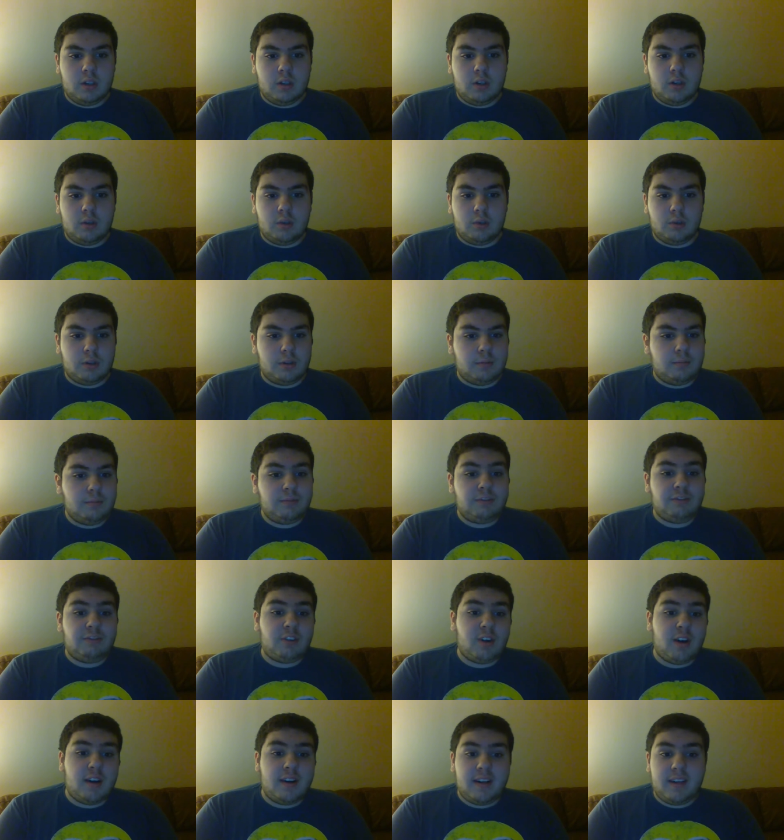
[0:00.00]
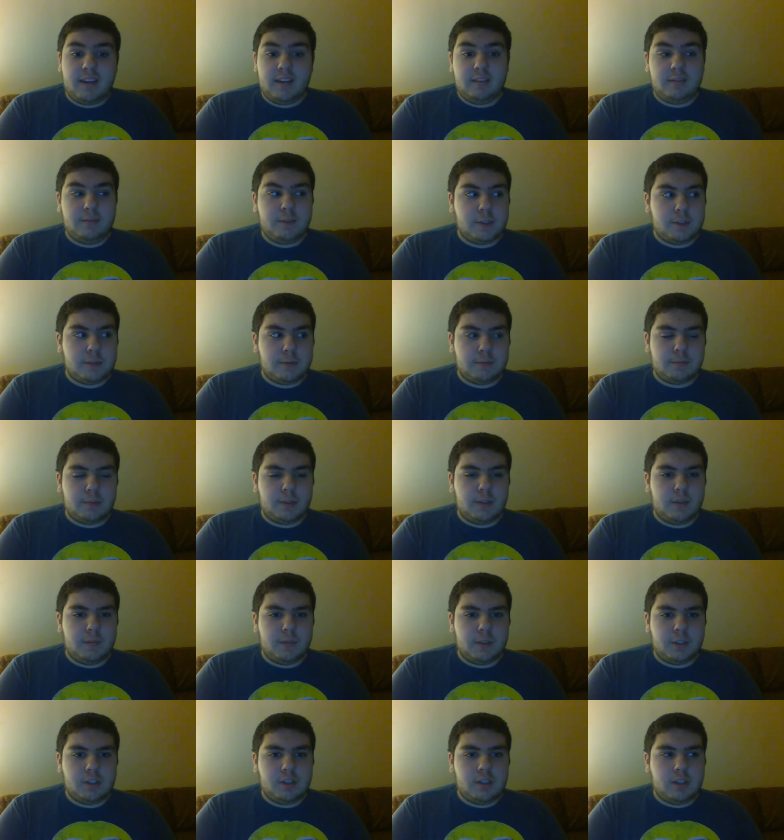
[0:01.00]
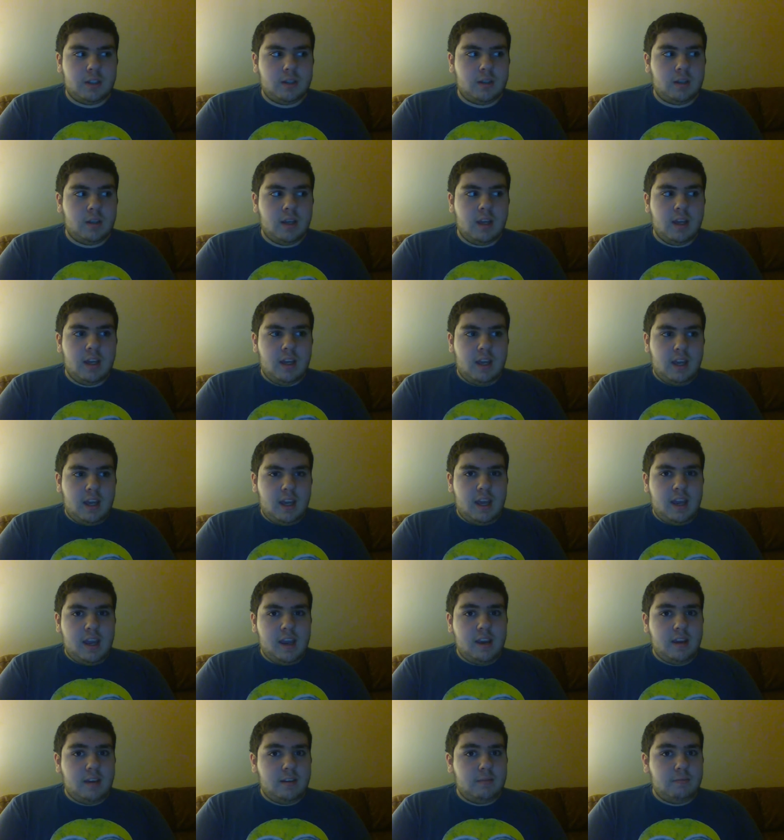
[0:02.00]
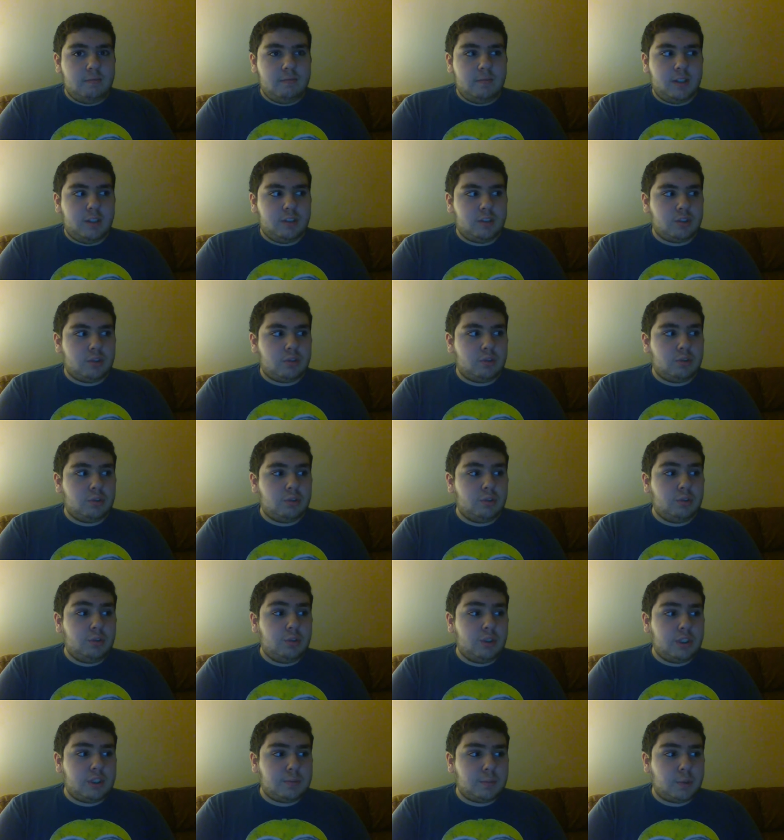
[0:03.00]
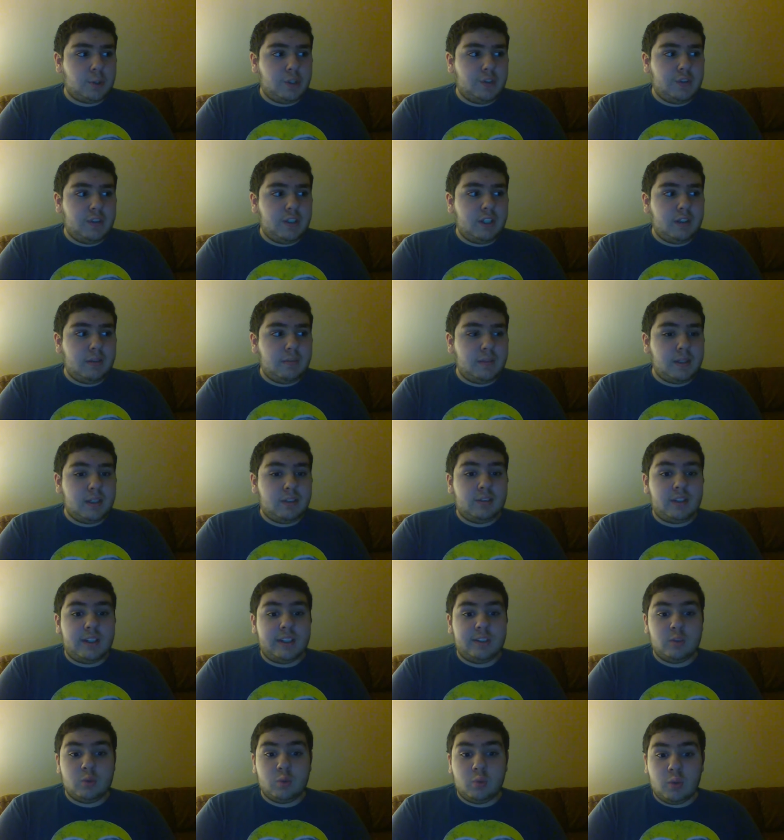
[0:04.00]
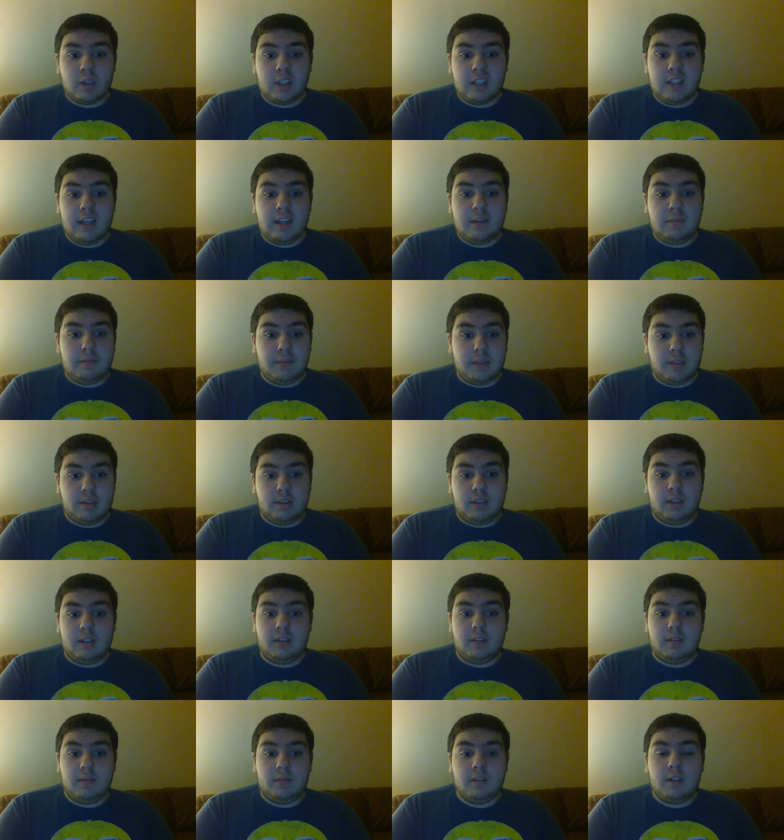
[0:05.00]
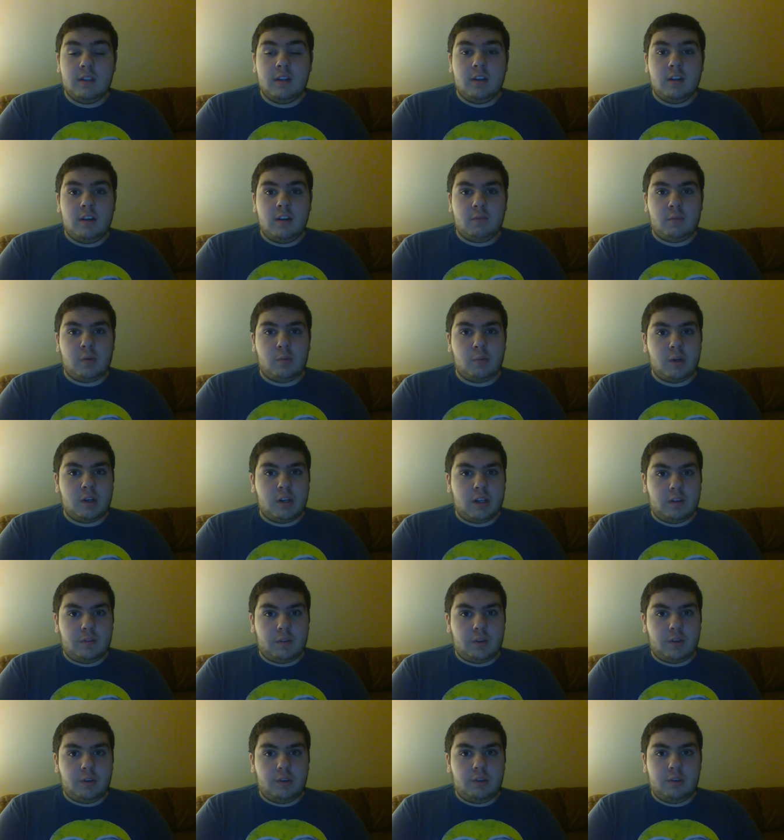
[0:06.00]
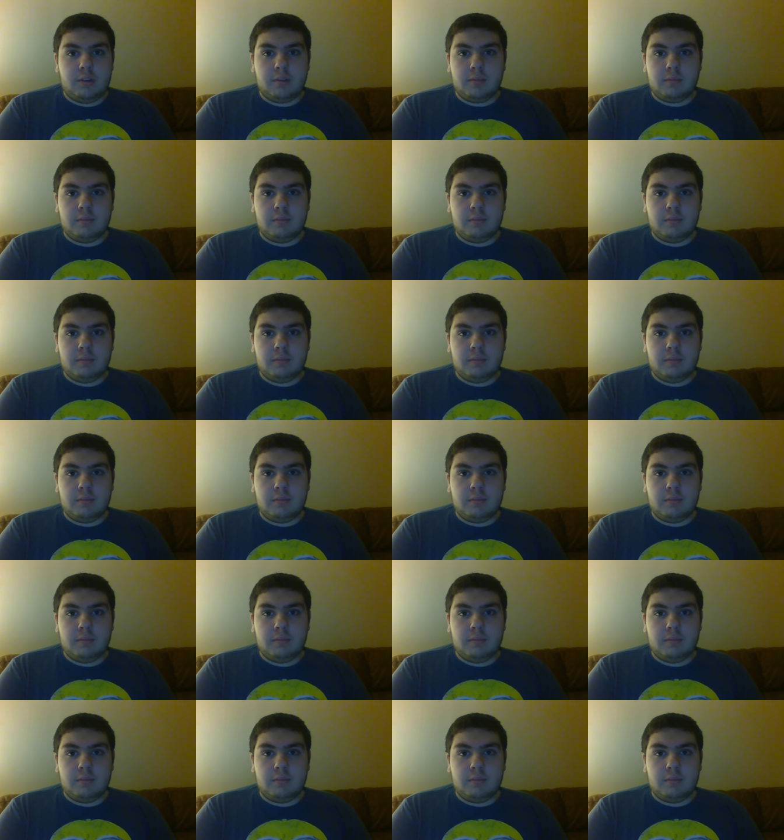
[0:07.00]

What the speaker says: or Friday, just pretty much, yeah. And in total, it's probably going to make like 28 million, from what I've heard.